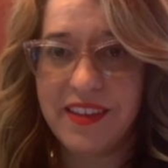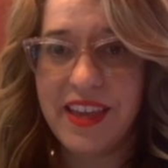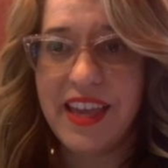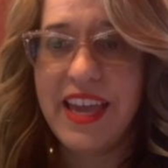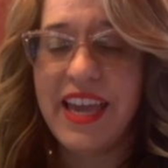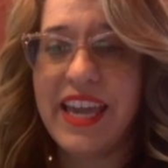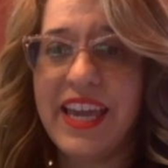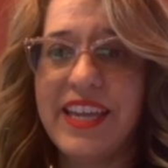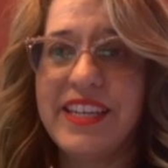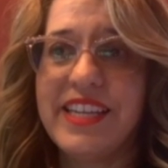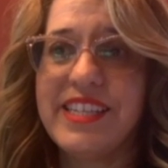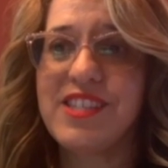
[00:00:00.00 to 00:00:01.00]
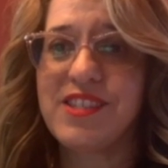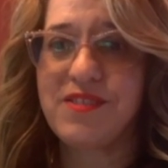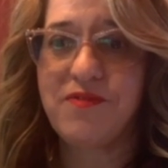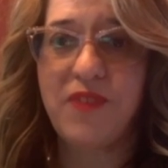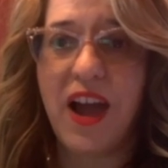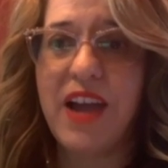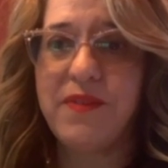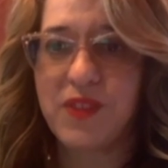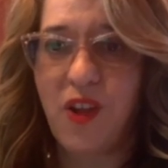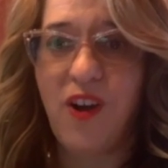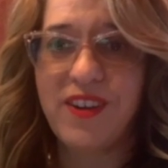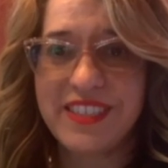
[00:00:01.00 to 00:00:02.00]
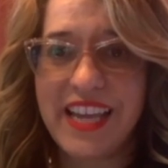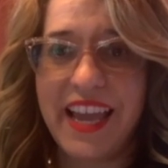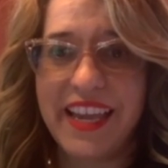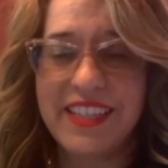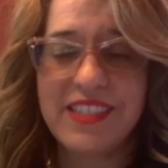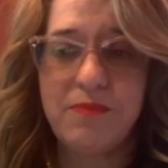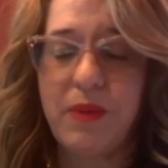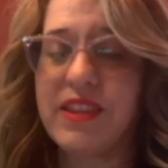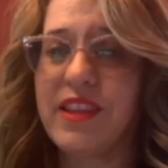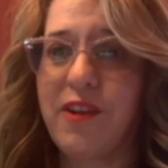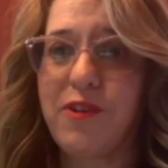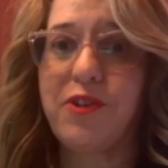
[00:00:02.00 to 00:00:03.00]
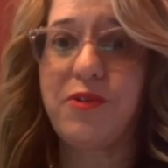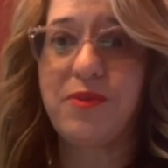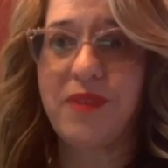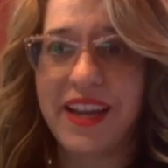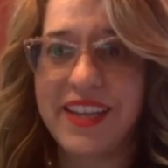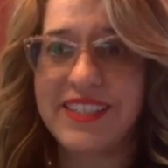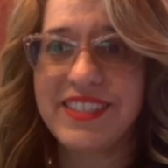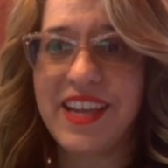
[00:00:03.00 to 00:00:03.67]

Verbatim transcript: yeah. and it's five long days, but they're great.